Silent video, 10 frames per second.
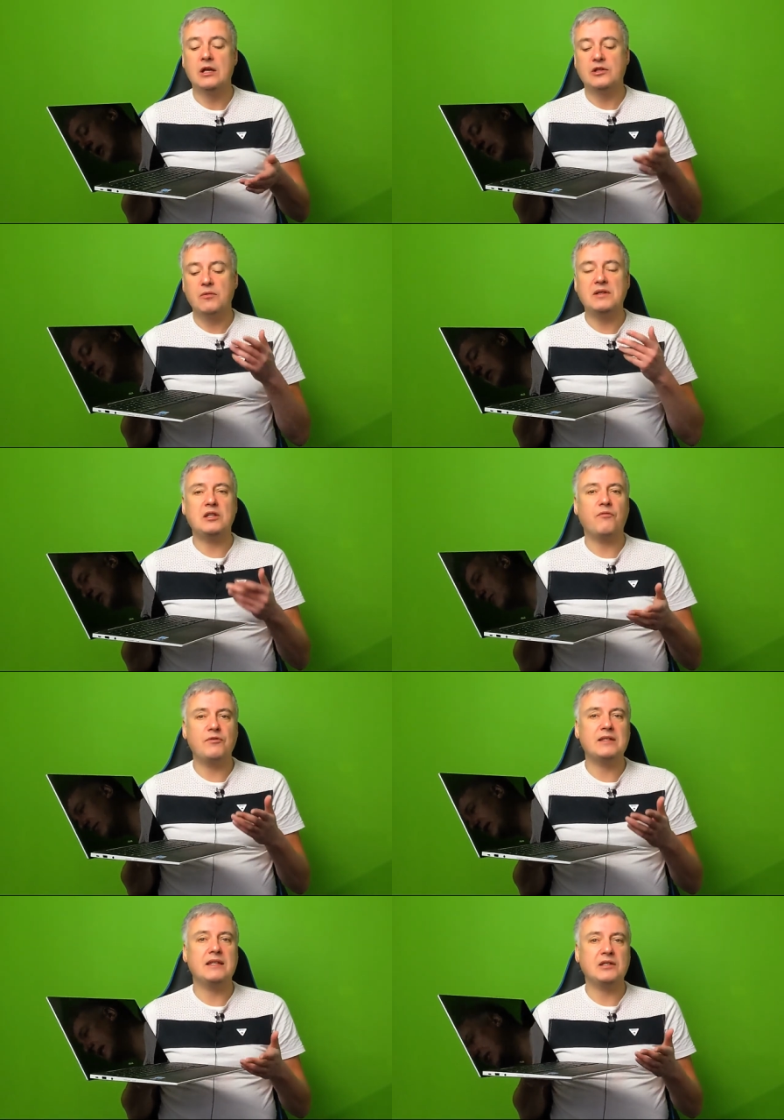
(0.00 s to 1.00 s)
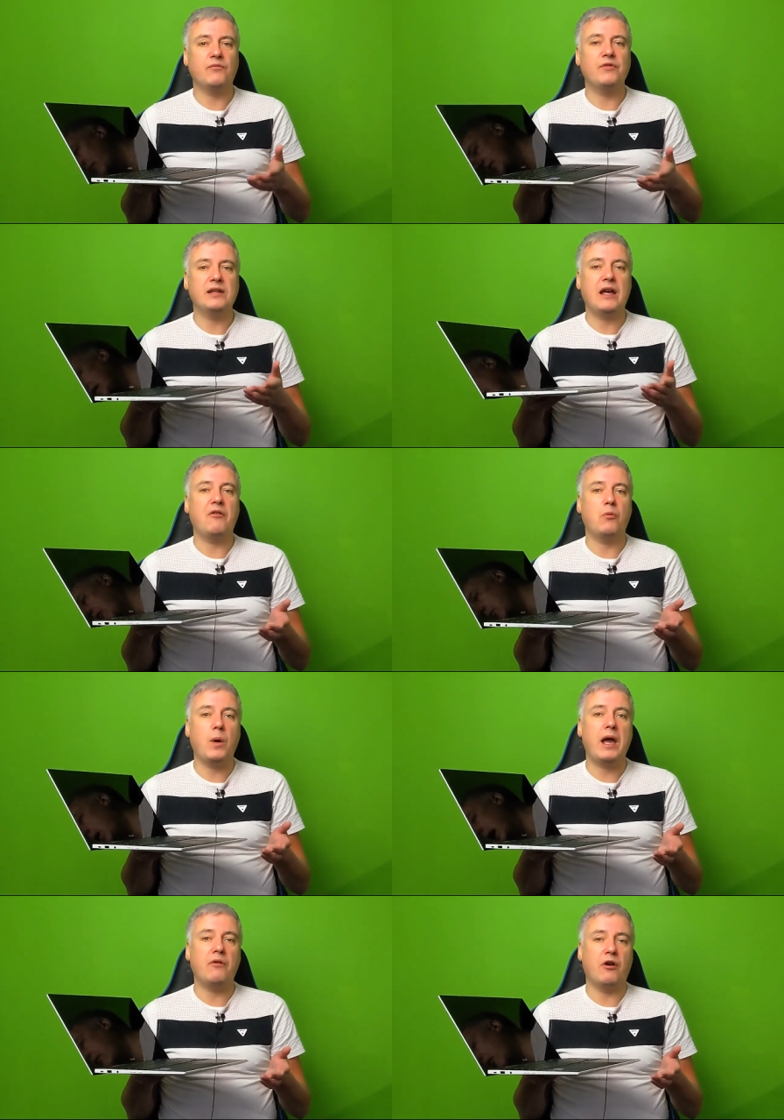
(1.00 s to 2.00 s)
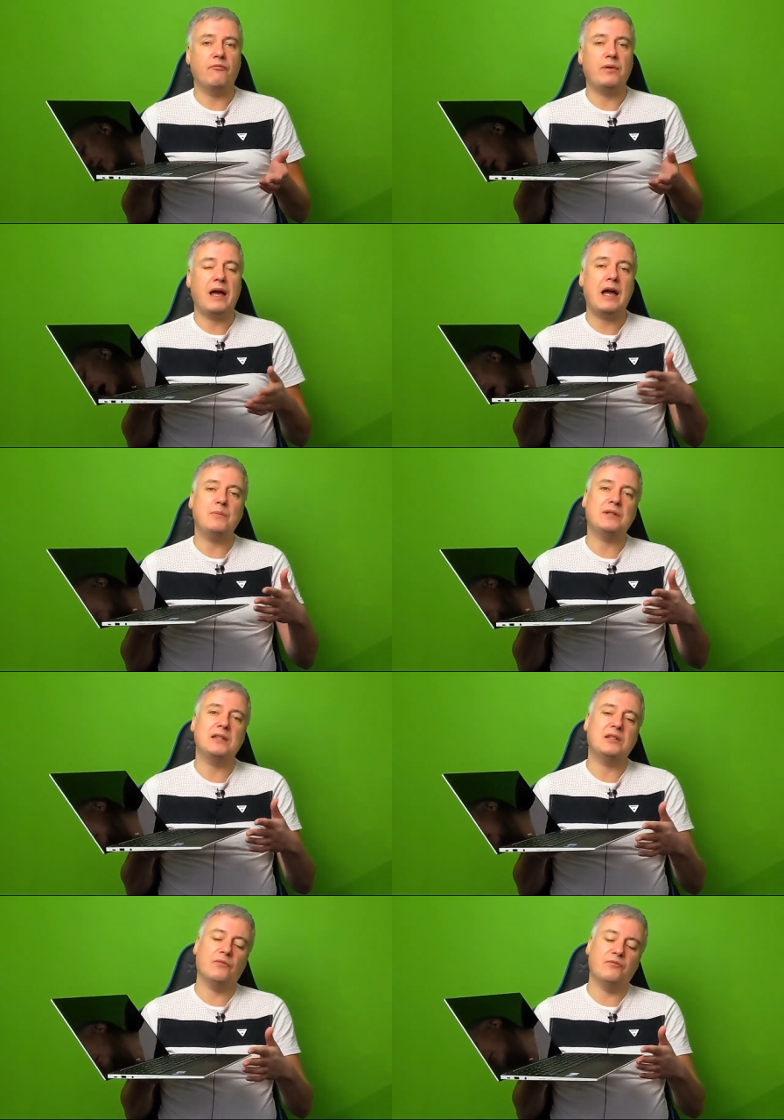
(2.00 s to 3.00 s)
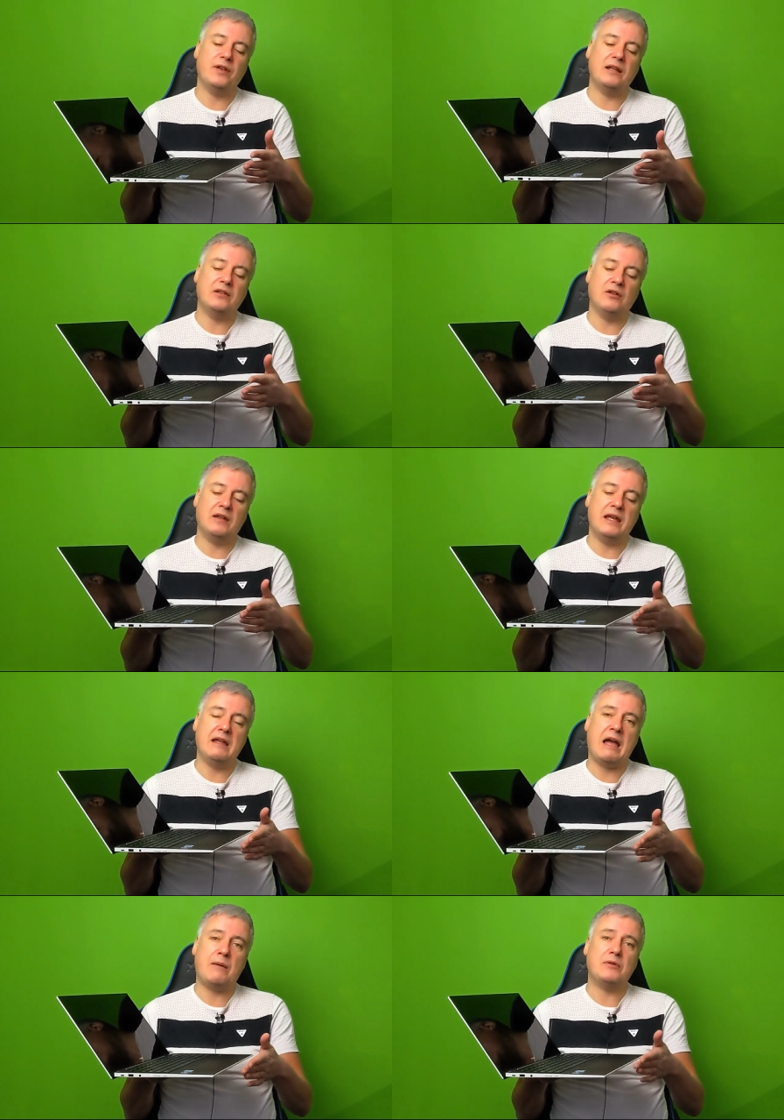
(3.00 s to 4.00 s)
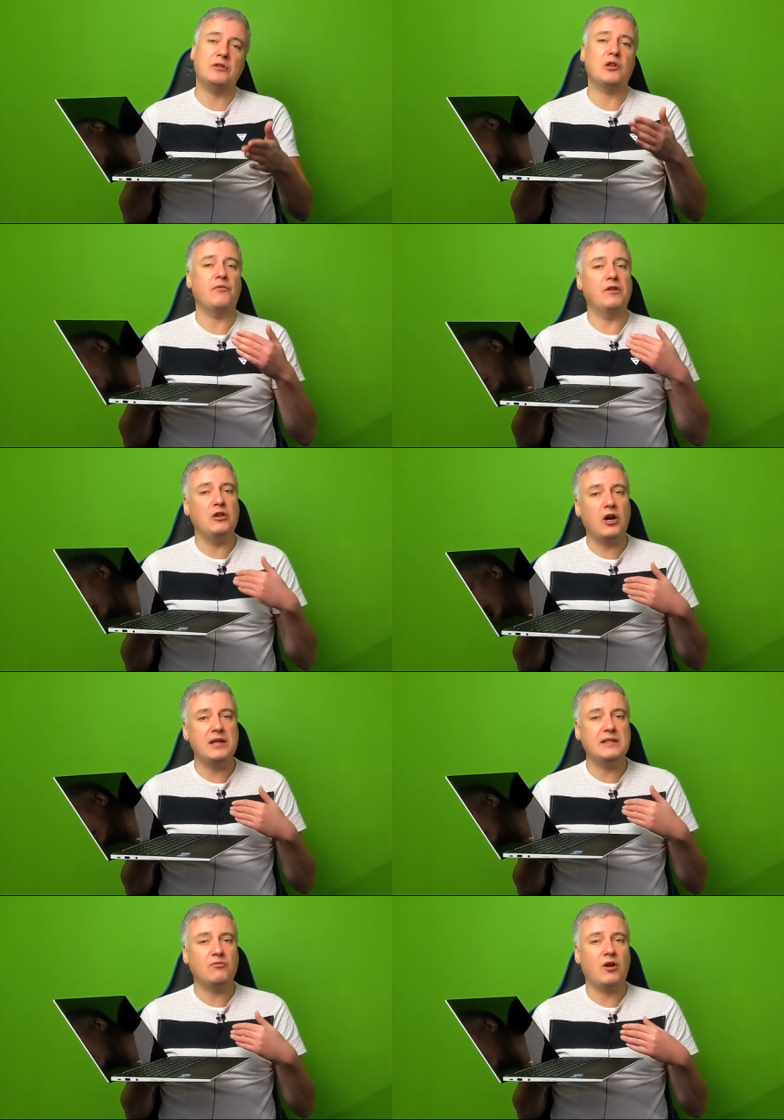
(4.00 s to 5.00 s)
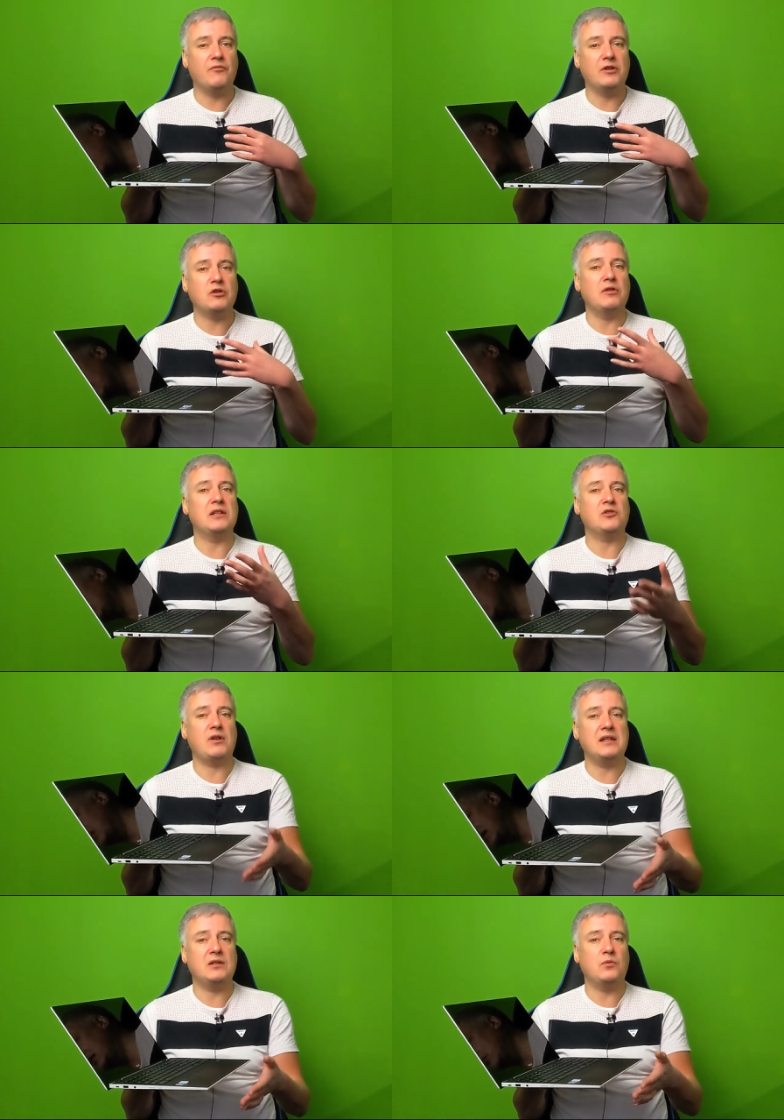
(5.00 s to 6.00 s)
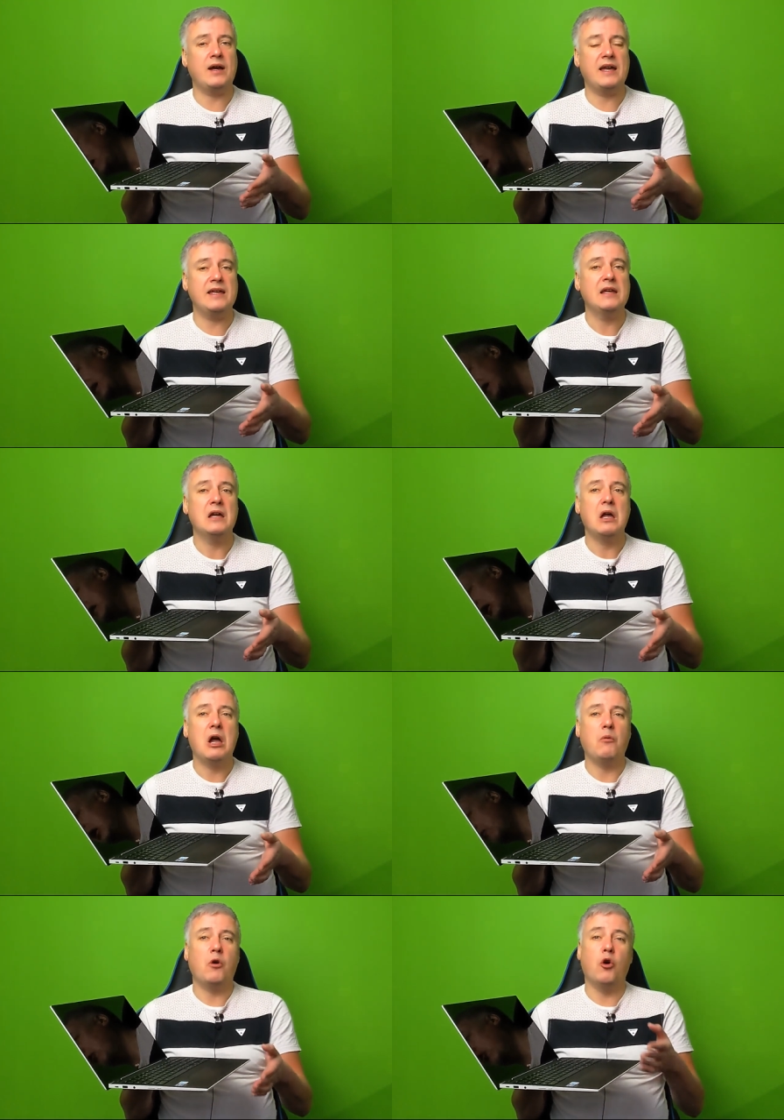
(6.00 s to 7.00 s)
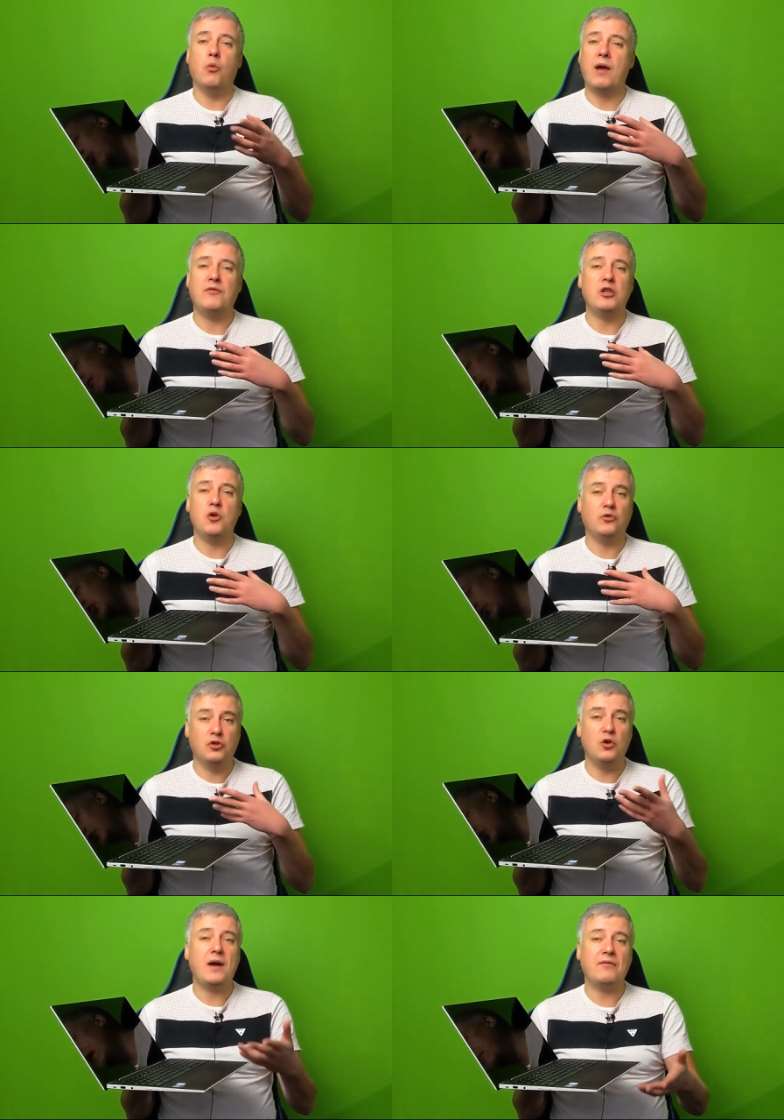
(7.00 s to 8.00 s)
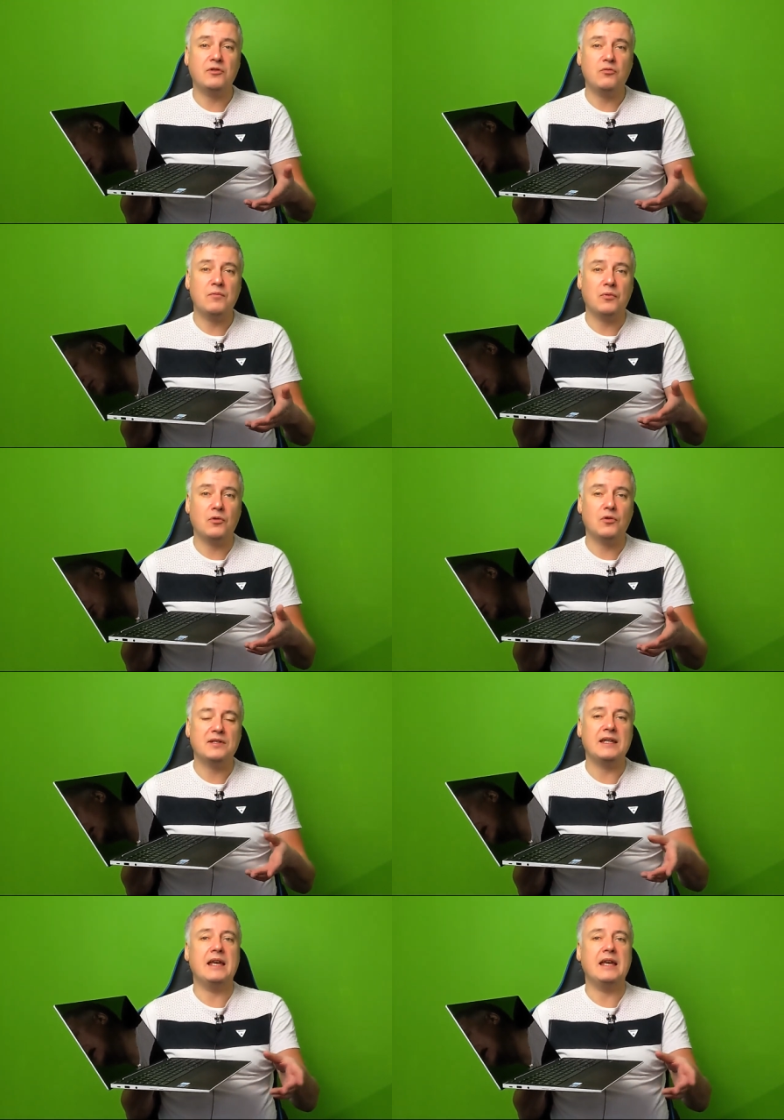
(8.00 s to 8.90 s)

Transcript: So it's obviously something they're aware of. Perhaps it's something that it happens overnight rather than doing it straight away, or whether you do have to report it